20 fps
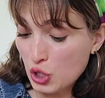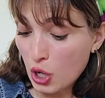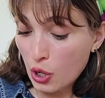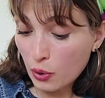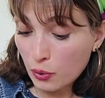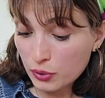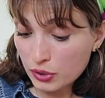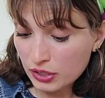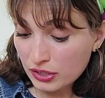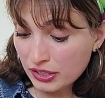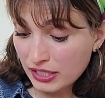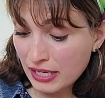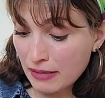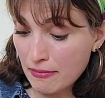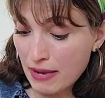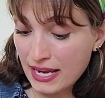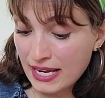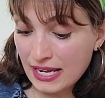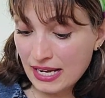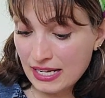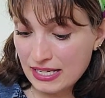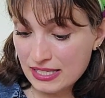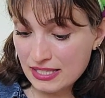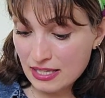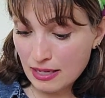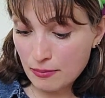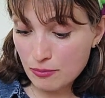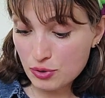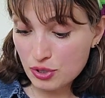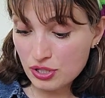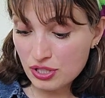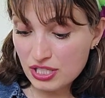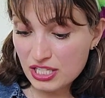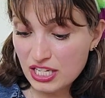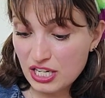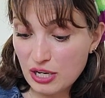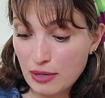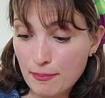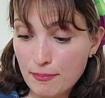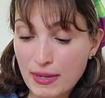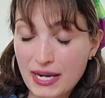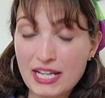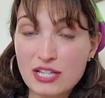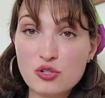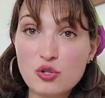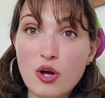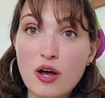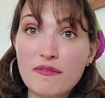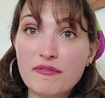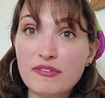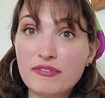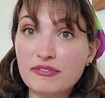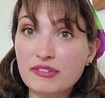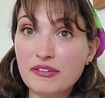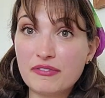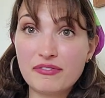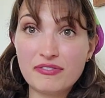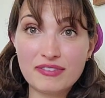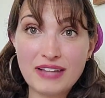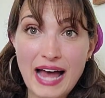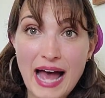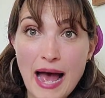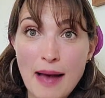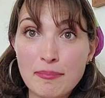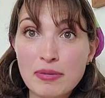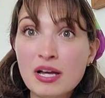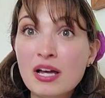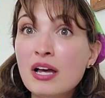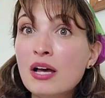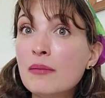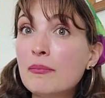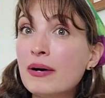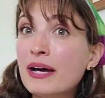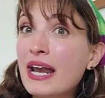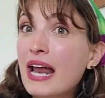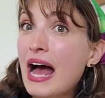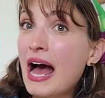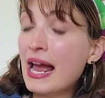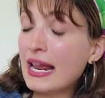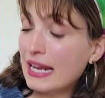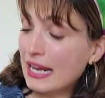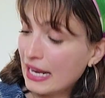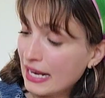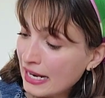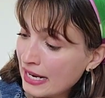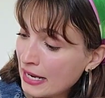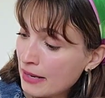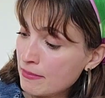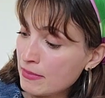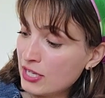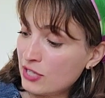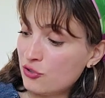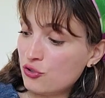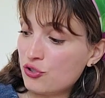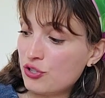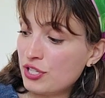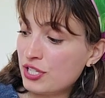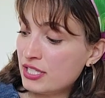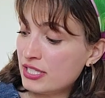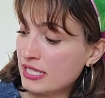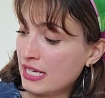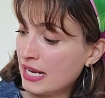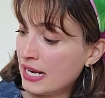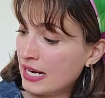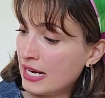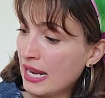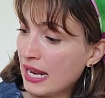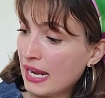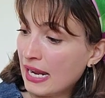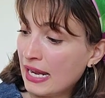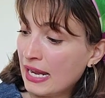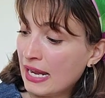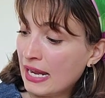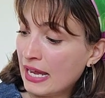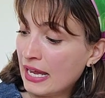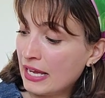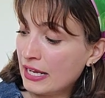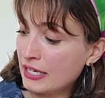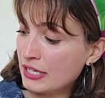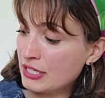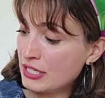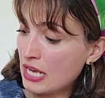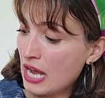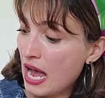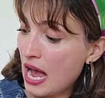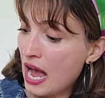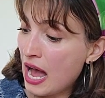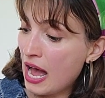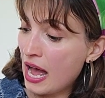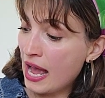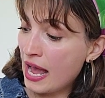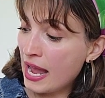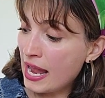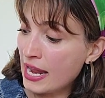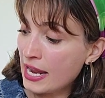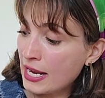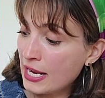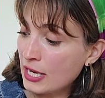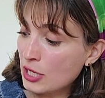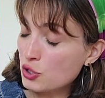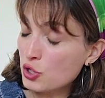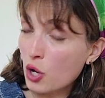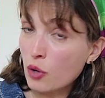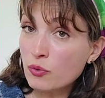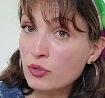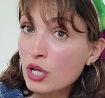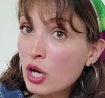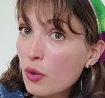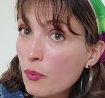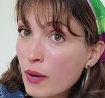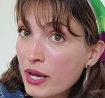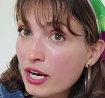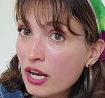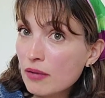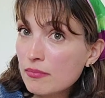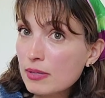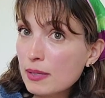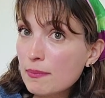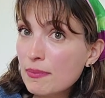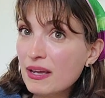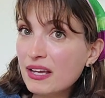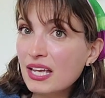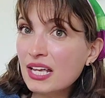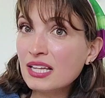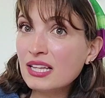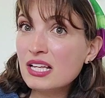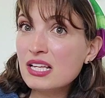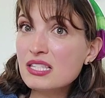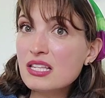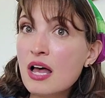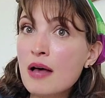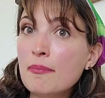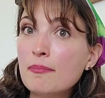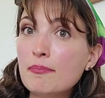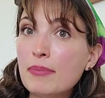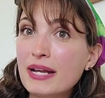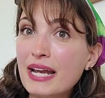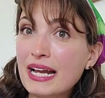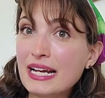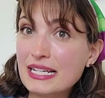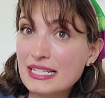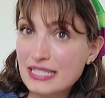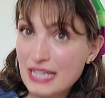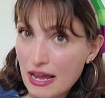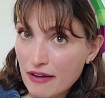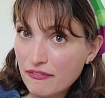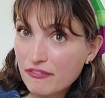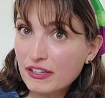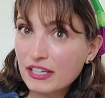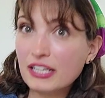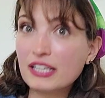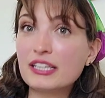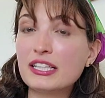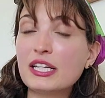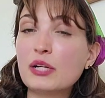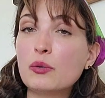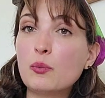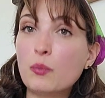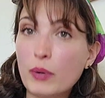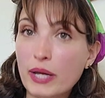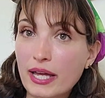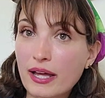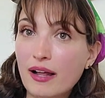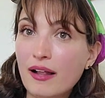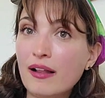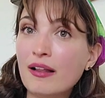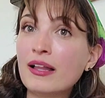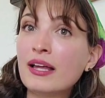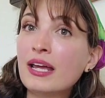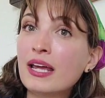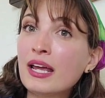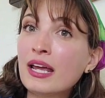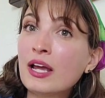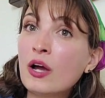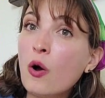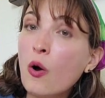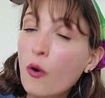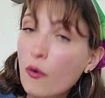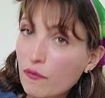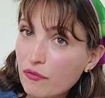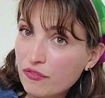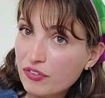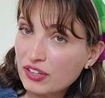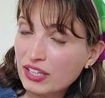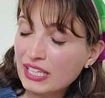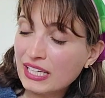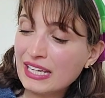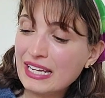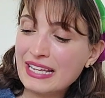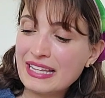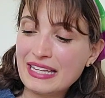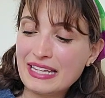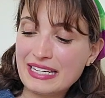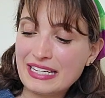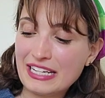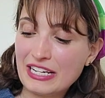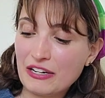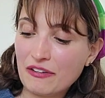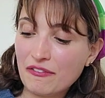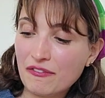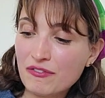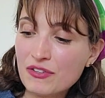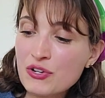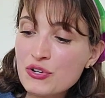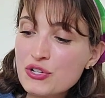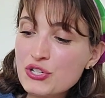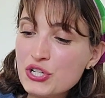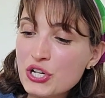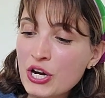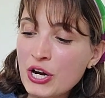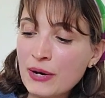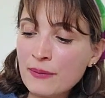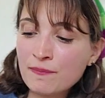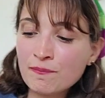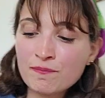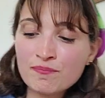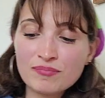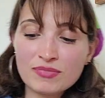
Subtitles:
totally making assumptions here based off of the flap, but I am interested, and I don't know when I'll be picking this up, but I definitely will, hopefully in the near future.